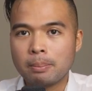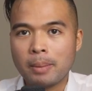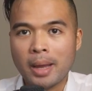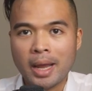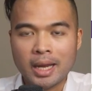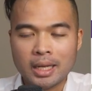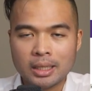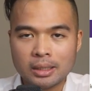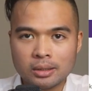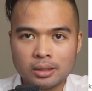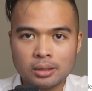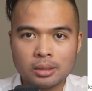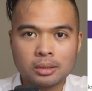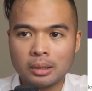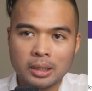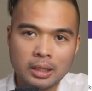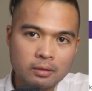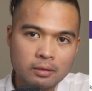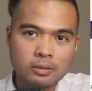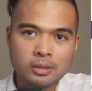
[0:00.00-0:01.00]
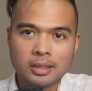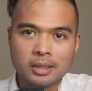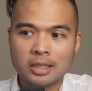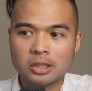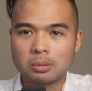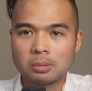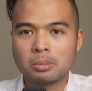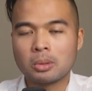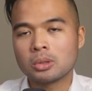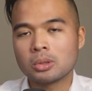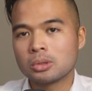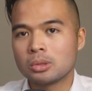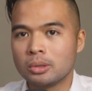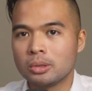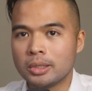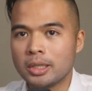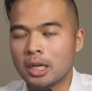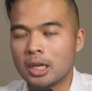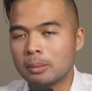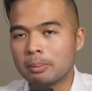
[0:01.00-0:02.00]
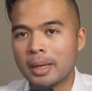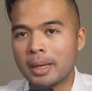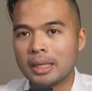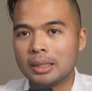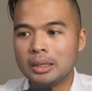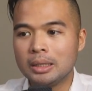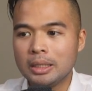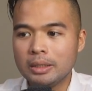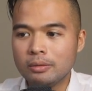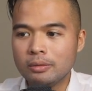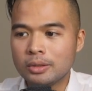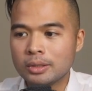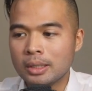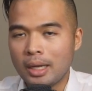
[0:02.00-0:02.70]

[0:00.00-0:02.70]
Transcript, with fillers: paid leaves as opposed to the unpaid leaves,